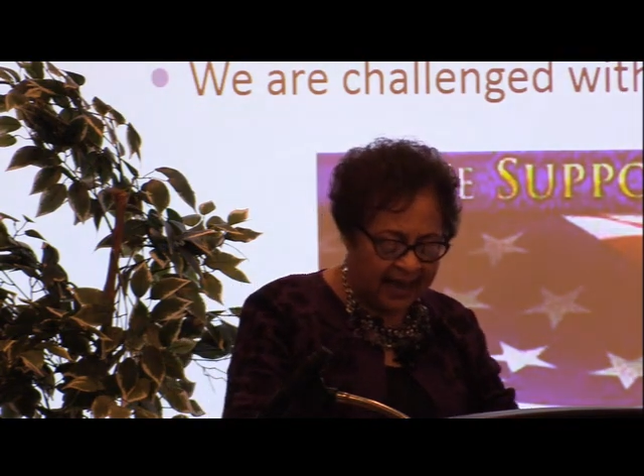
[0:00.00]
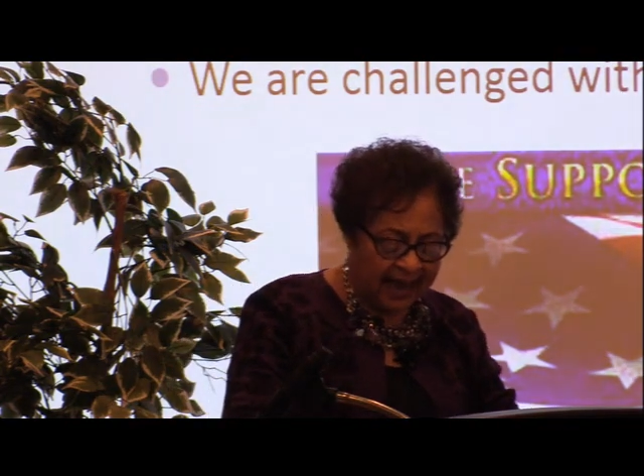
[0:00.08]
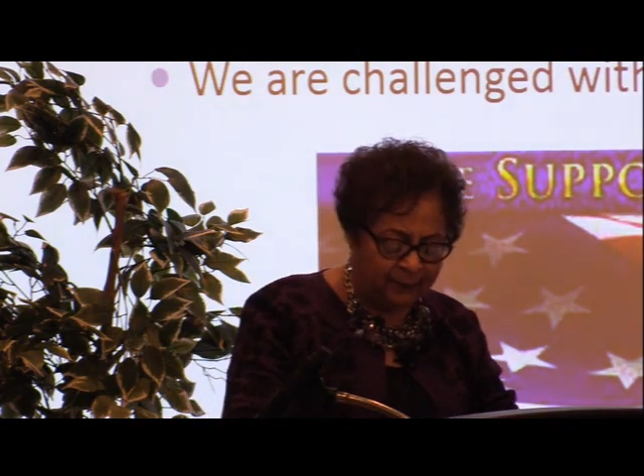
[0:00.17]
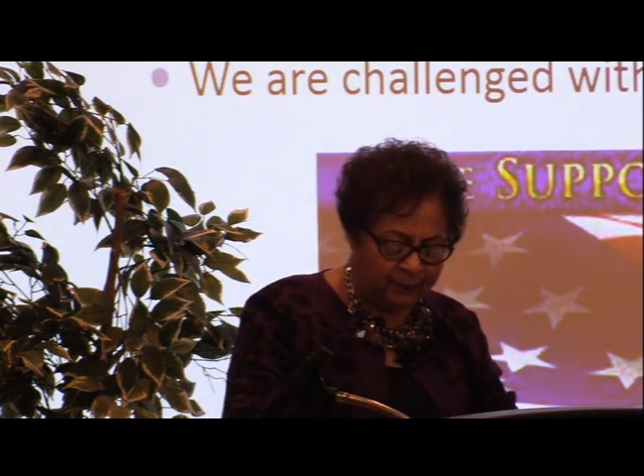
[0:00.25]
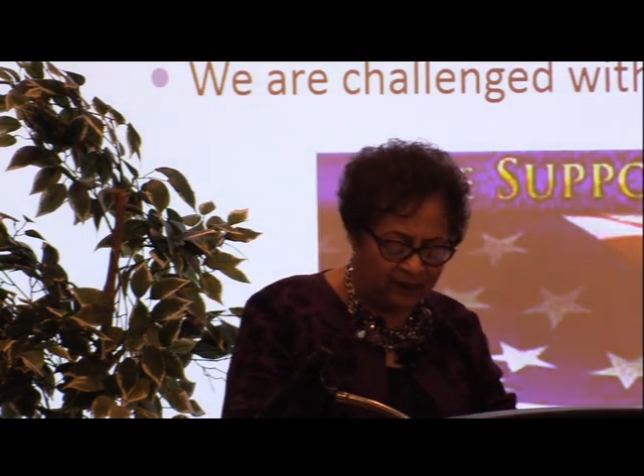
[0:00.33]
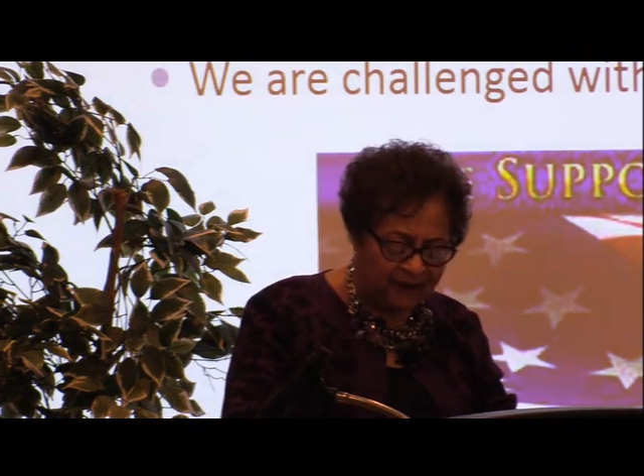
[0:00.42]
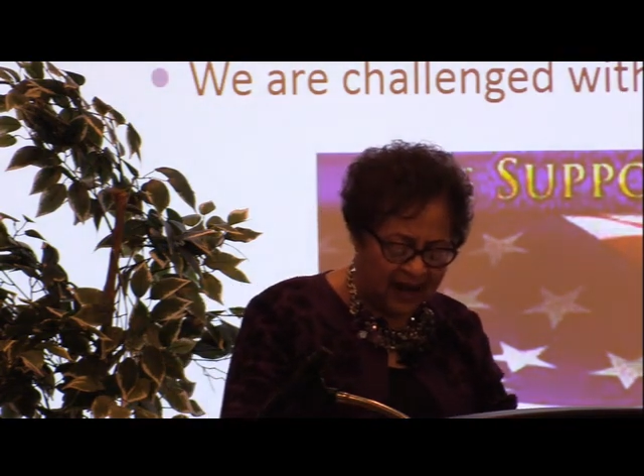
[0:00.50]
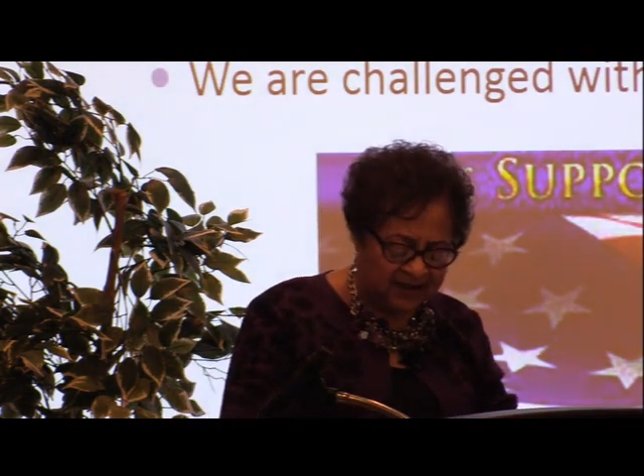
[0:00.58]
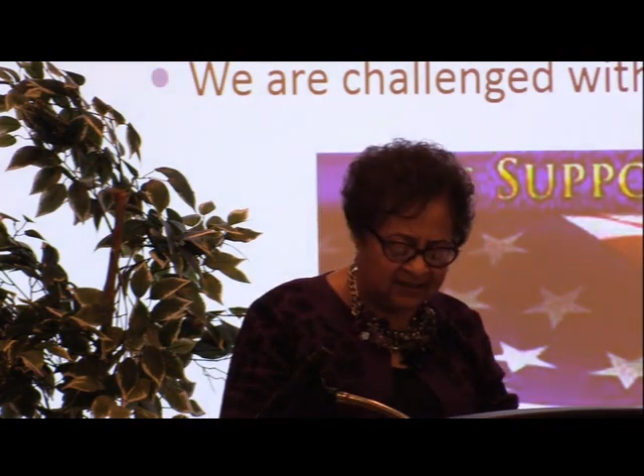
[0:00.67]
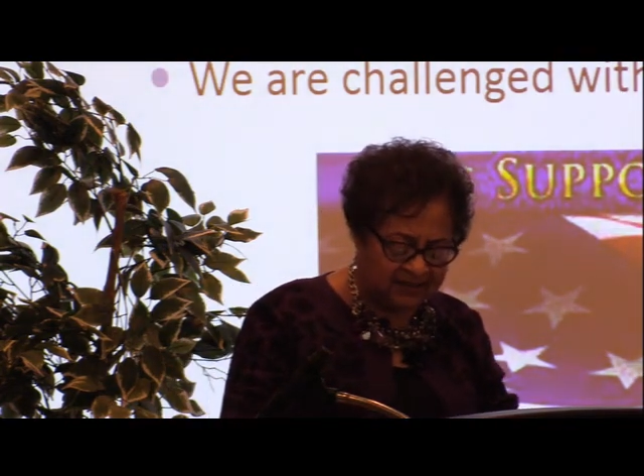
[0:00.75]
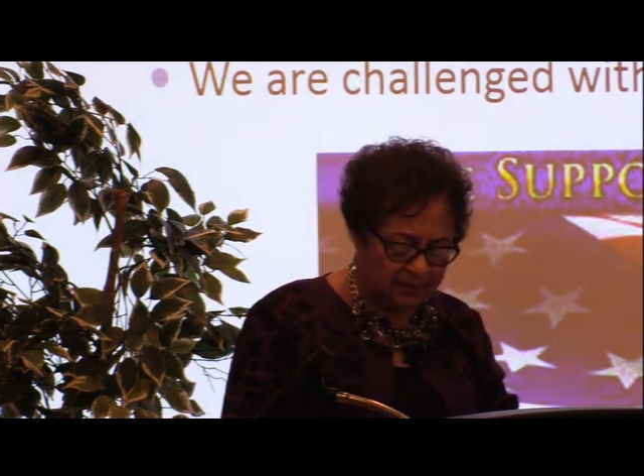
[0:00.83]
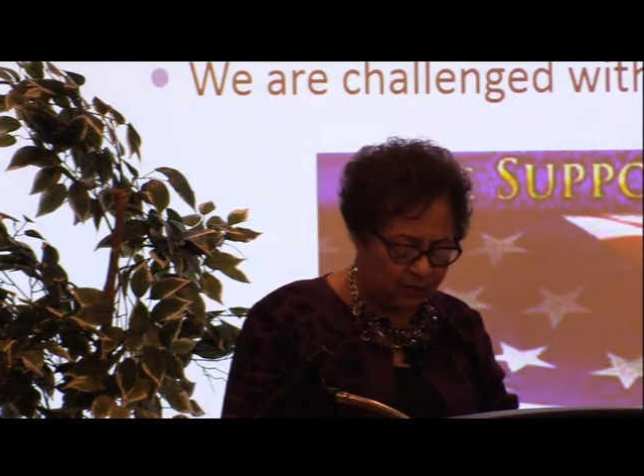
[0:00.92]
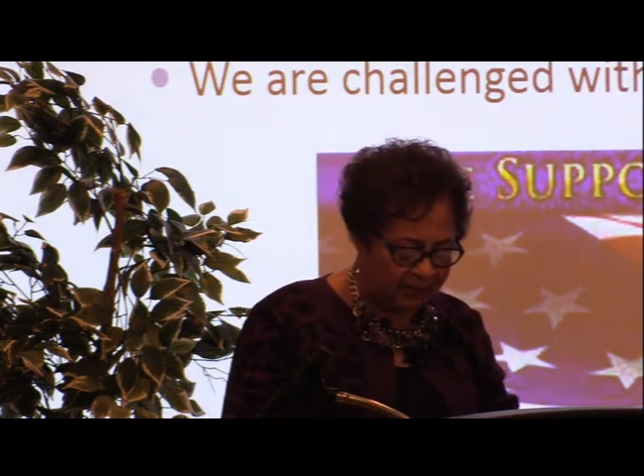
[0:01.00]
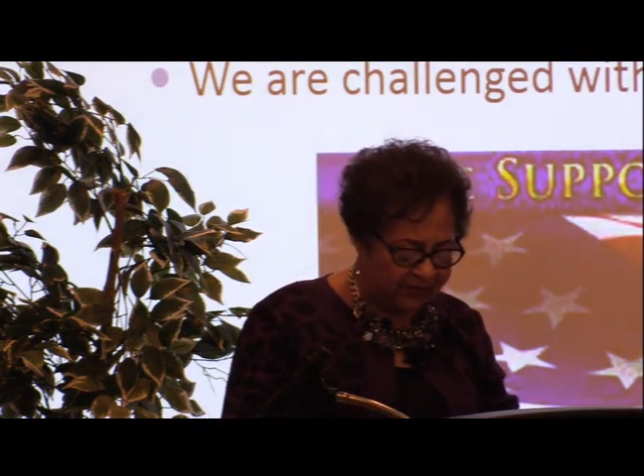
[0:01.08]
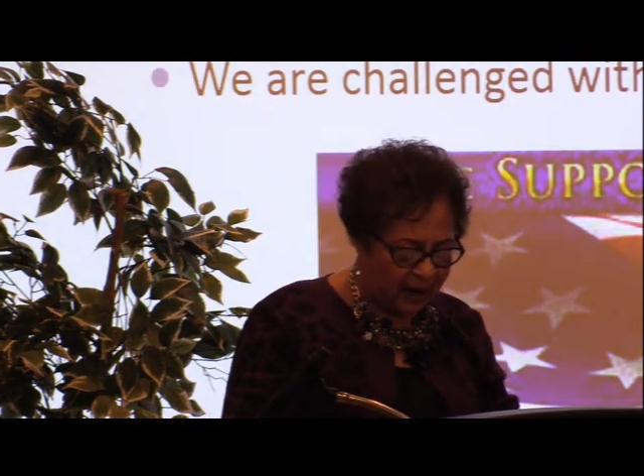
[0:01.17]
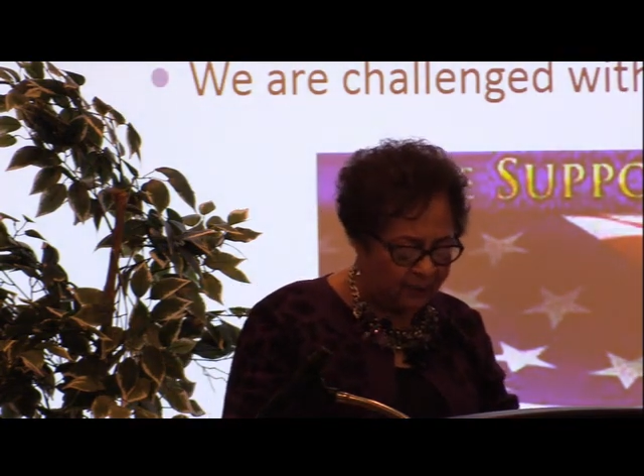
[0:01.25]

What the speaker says: and provides them with